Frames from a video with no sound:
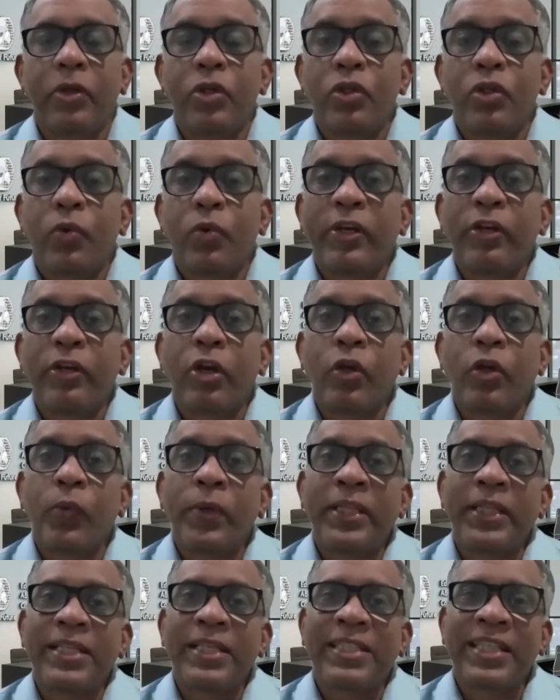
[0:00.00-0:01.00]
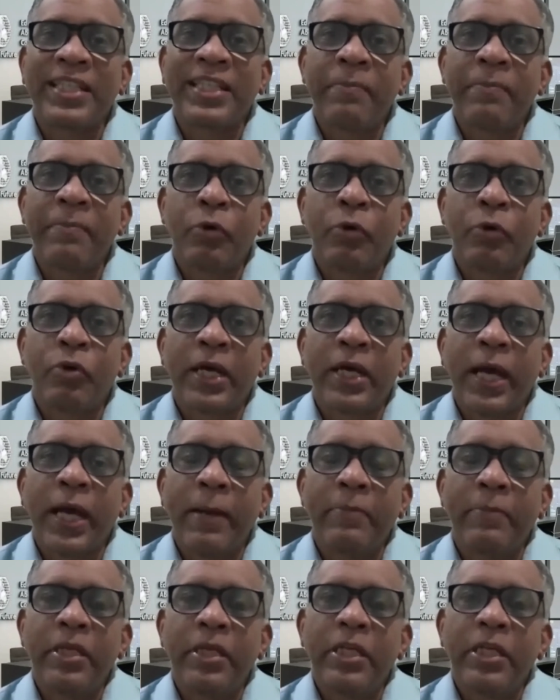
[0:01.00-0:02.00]
So when you are doing the same
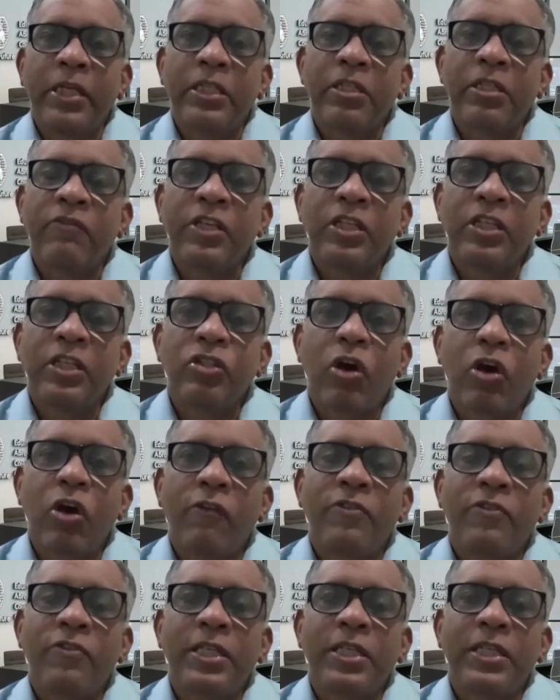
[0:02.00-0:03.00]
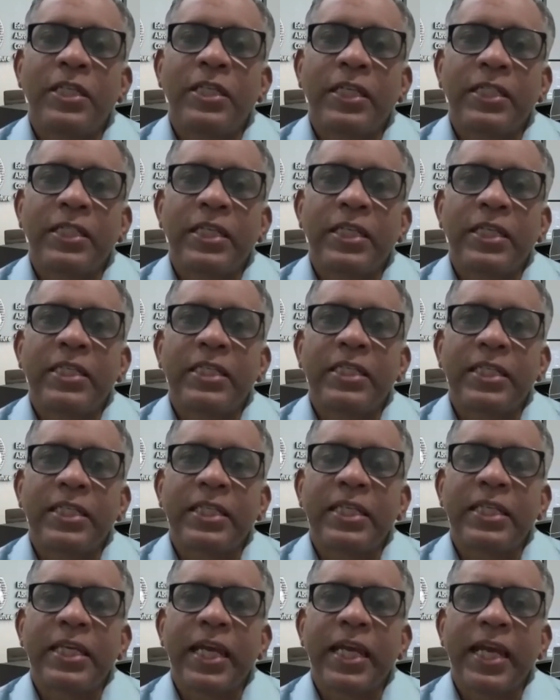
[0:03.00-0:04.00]
program, the visa officer doesn't
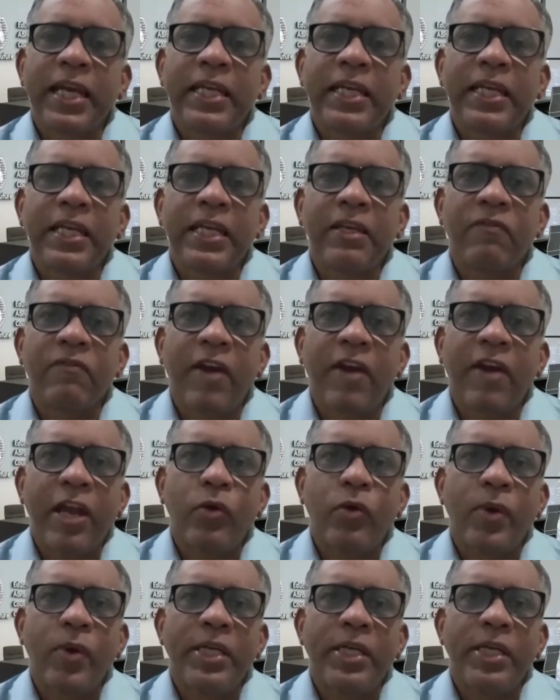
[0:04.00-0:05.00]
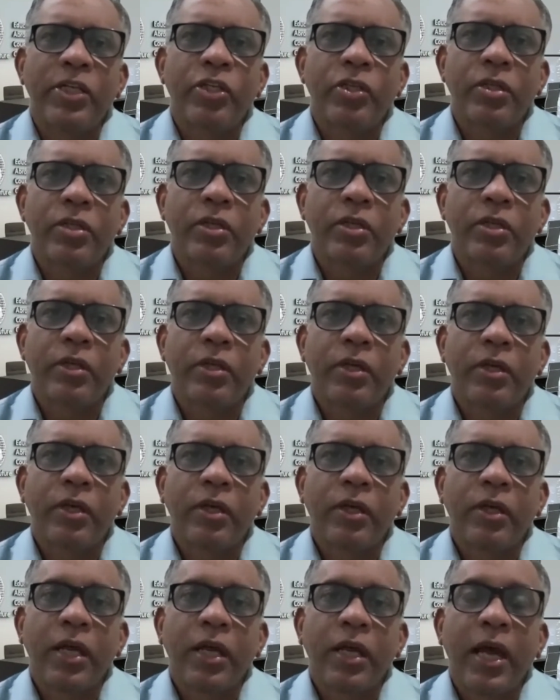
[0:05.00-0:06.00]
see any value addition
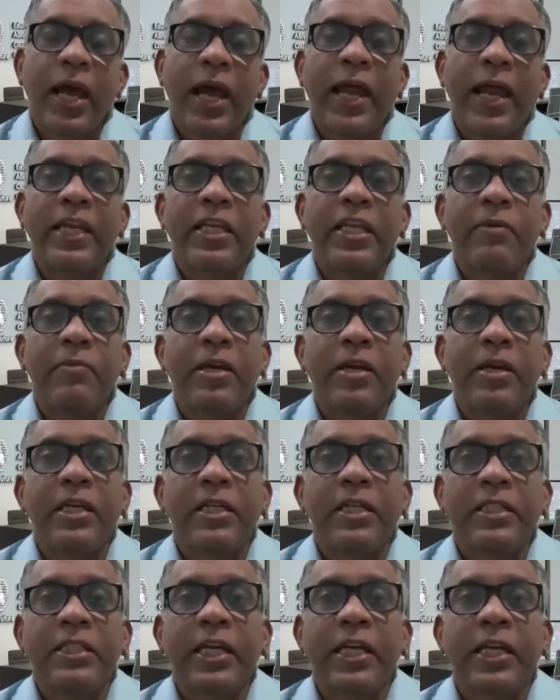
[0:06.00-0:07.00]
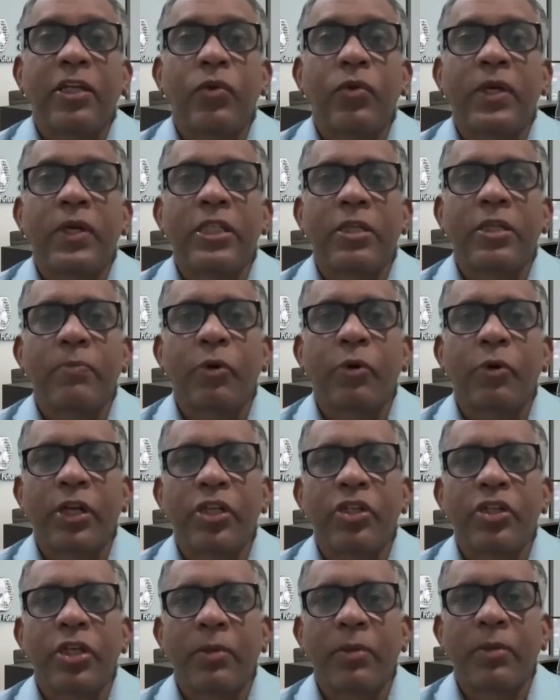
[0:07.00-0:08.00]
and he may reject you as a
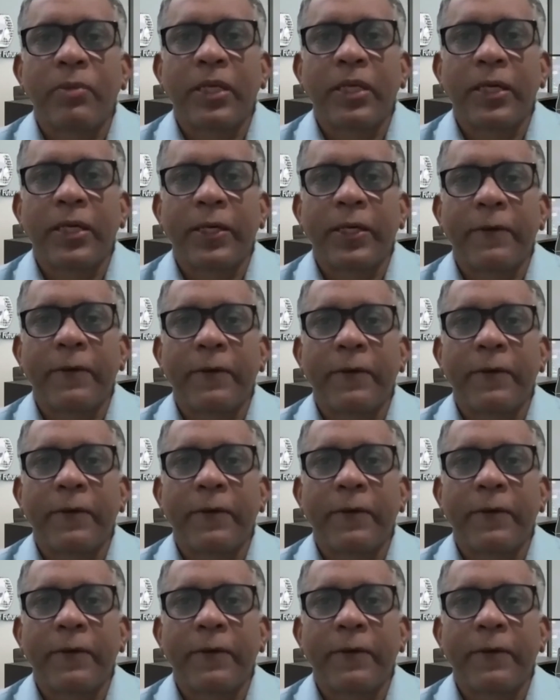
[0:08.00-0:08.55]
potential immigrant.